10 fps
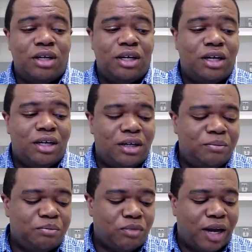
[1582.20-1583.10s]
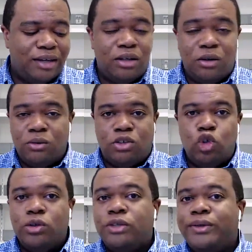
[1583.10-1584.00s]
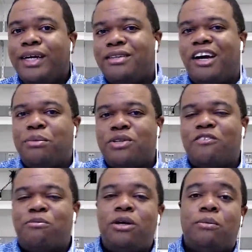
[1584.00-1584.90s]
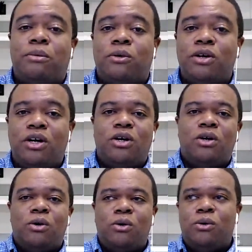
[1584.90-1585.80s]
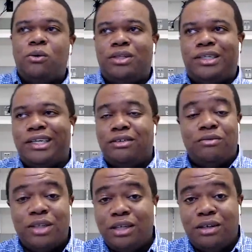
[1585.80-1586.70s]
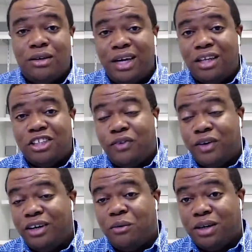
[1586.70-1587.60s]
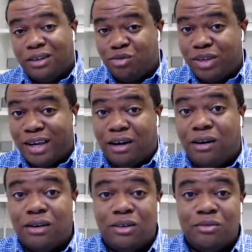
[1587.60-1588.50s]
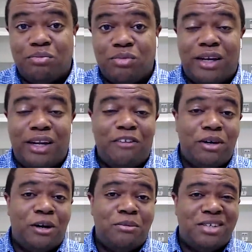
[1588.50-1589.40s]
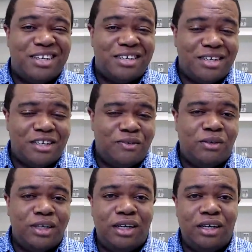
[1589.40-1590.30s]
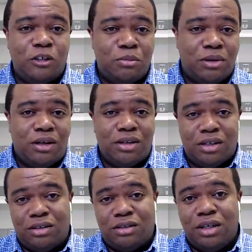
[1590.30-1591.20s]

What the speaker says: I know 2 or 3 examples of people who didn't really know English very well at all, and they've become successful English bloggers.